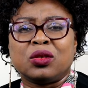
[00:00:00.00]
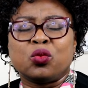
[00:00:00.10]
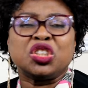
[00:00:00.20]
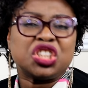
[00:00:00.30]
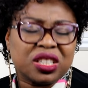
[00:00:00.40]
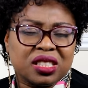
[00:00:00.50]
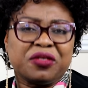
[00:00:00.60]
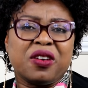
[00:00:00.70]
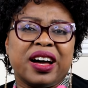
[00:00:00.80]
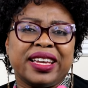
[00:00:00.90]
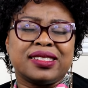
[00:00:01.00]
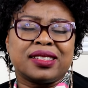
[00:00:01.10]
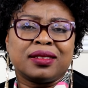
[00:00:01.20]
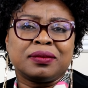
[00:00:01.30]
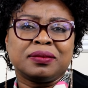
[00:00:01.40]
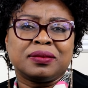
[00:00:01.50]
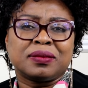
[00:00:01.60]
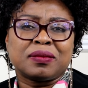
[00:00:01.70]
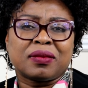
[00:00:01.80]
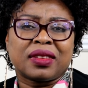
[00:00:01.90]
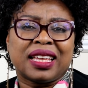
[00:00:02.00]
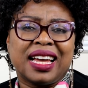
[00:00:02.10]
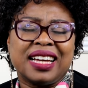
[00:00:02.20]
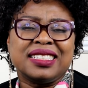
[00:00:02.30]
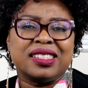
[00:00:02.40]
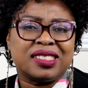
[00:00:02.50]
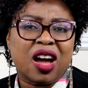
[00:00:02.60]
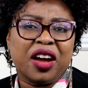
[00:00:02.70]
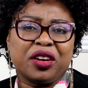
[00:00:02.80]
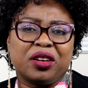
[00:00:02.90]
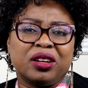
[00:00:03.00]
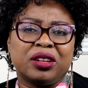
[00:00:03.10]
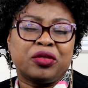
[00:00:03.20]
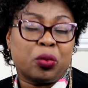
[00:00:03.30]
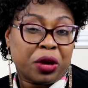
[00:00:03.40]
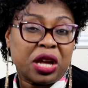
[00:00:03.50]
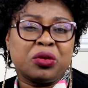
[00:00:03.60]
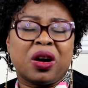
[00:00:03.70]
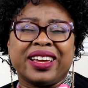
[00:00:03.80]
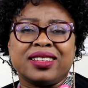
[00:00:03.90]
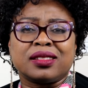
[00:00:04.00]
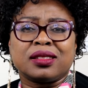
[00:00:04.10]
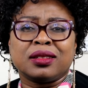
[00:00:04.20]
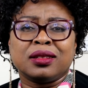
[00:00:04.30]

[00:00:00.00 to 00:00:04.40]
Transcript: What justifies a desire for pay rise?